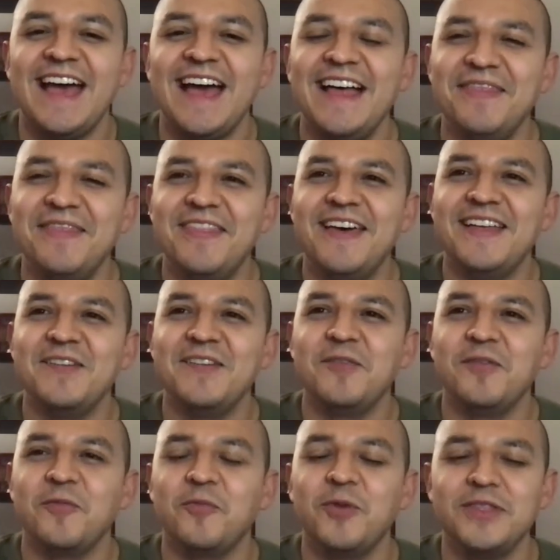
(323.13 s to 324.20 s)
And
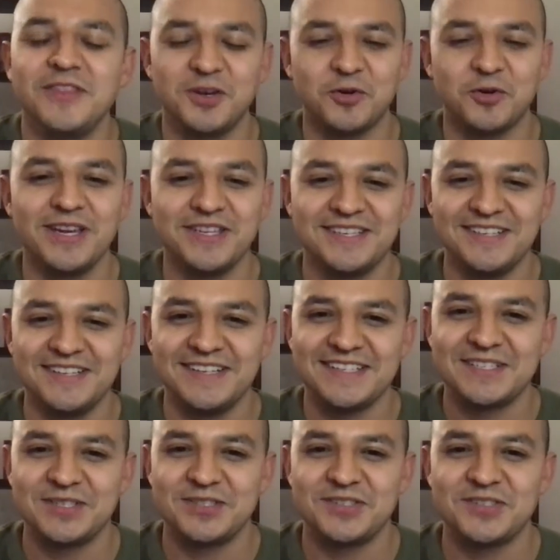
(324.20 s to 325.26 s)
then when the
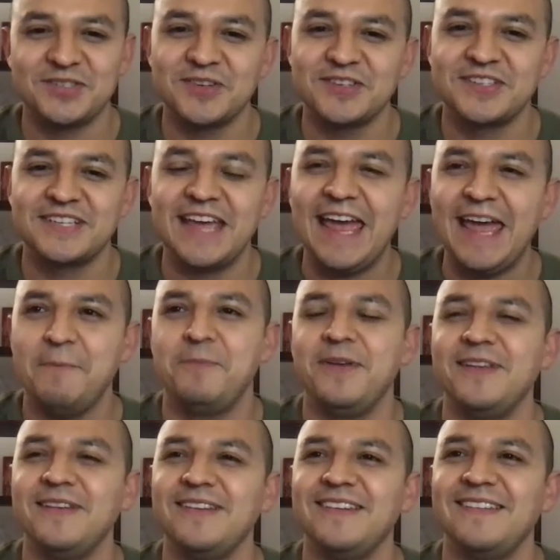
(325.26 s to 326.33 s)
craziness starts to
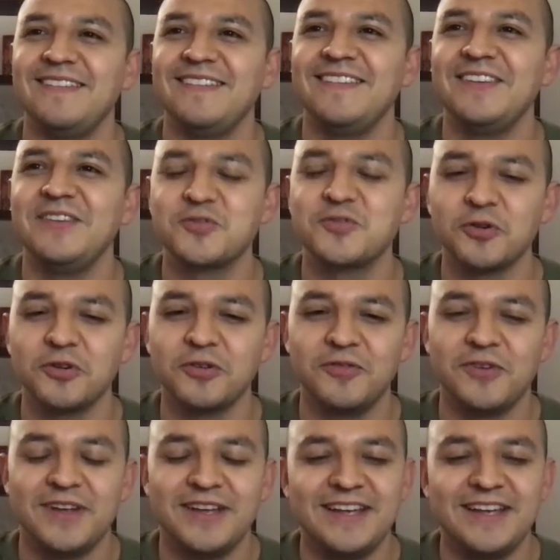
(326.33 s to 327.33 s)
happen, you sort of